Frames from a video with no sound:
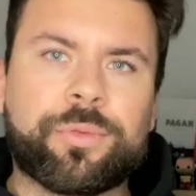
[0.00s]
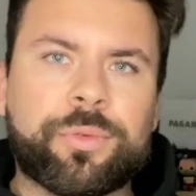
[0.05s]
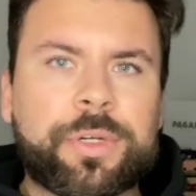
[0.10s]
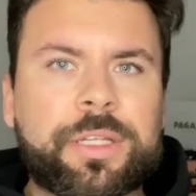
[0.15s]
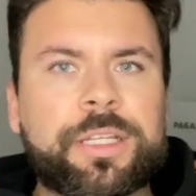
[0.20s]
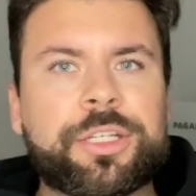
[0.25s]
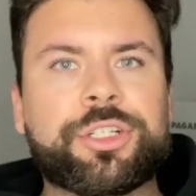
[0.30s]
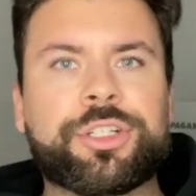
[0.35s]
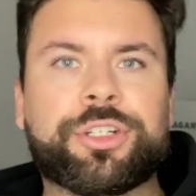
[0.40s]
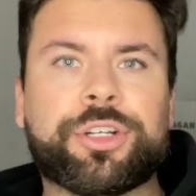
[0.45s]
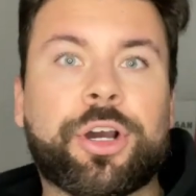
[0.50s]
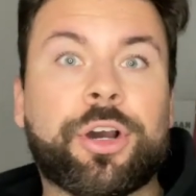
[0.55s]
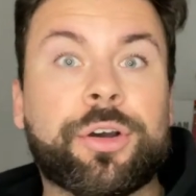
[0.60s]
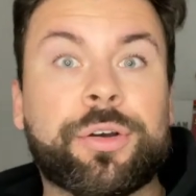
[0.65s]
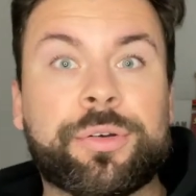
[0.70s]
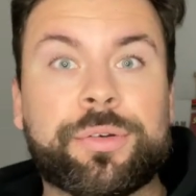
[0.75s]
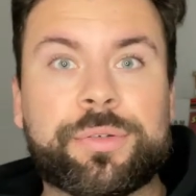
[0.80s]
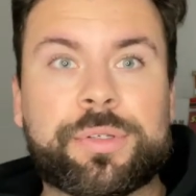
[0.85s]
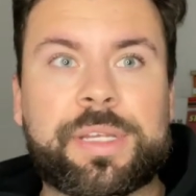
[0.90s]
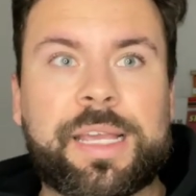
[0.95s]
Really
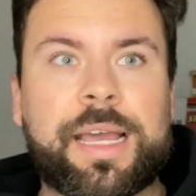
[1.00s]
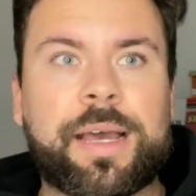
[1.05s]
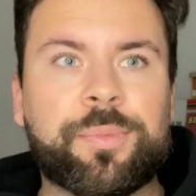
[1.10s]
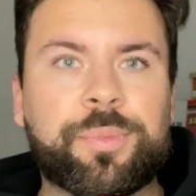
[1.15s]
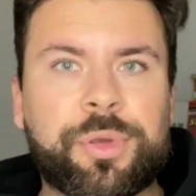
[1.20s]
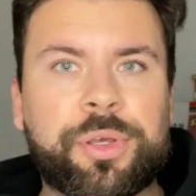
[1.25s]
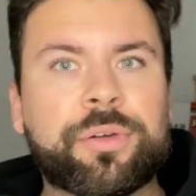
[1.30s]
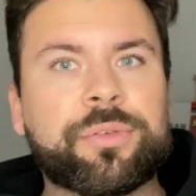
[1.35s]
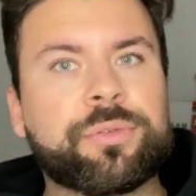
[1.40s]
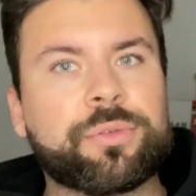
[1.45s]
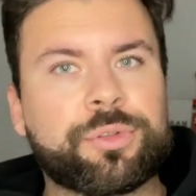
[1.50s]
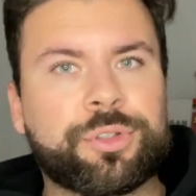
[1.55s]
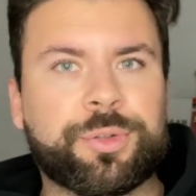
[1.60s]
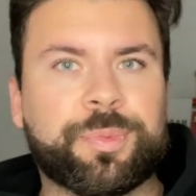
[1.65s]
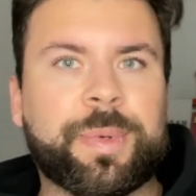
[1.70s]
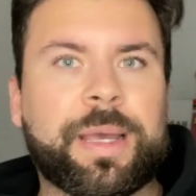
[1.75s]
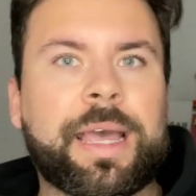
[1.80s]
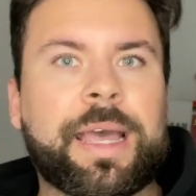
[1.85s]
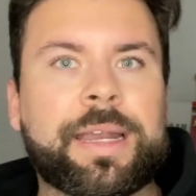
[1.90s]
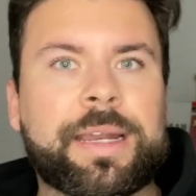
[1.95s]
shows how beautiful
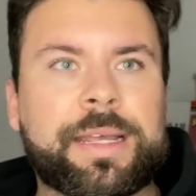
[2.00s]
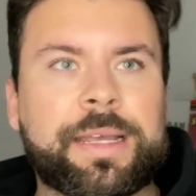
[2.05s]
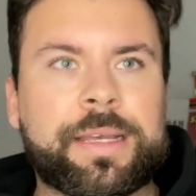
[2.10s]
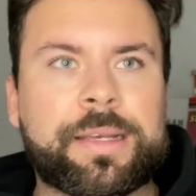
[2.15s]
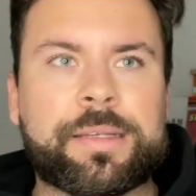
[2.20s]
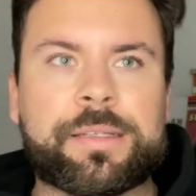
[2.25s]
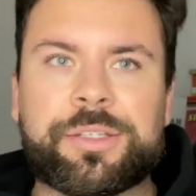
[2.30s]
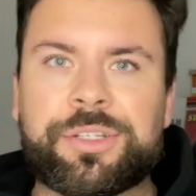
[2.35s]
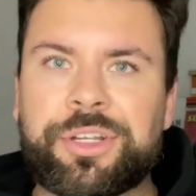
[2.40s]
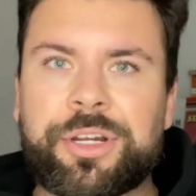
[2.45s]
Japan is.